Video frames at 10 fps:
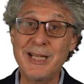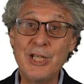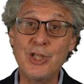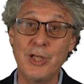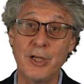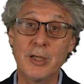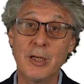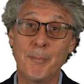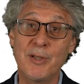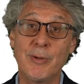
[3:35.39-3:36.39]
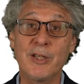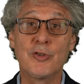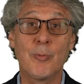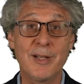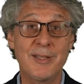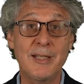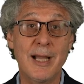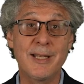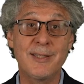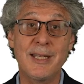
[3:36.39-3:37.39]
each year between
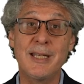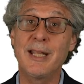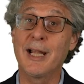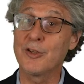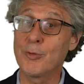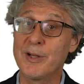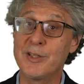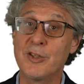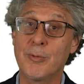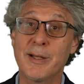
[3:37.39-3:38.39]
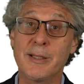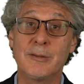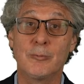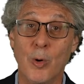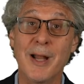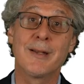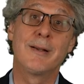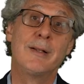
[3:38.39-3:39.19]
2019 and 2021.